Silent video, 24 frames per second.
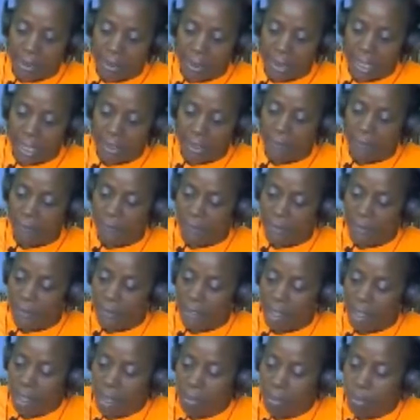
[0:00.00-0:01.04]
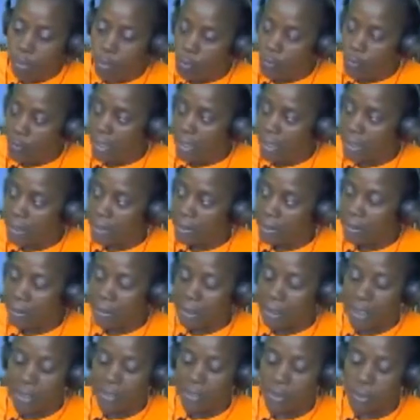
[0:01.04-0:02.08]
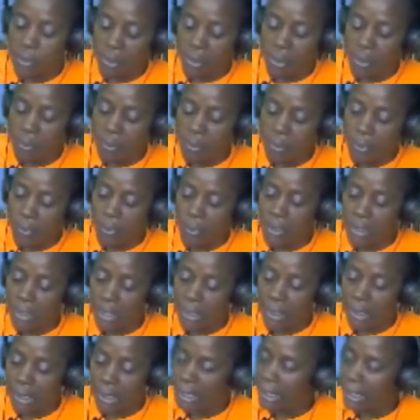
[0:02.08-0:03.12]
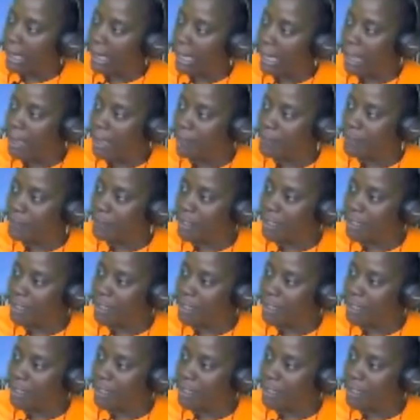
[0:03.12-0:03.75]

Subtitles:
Getting physical moving is so important, like laughter